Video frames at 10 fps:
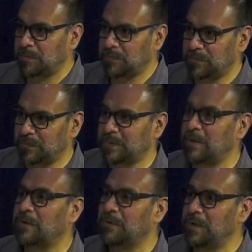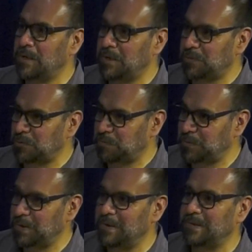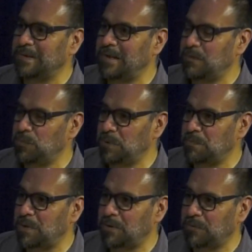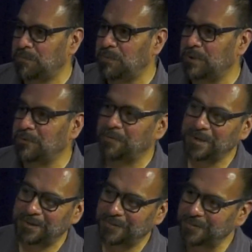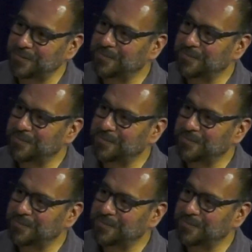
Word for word: to start creating your piece that it will be part of Puerto Abierto.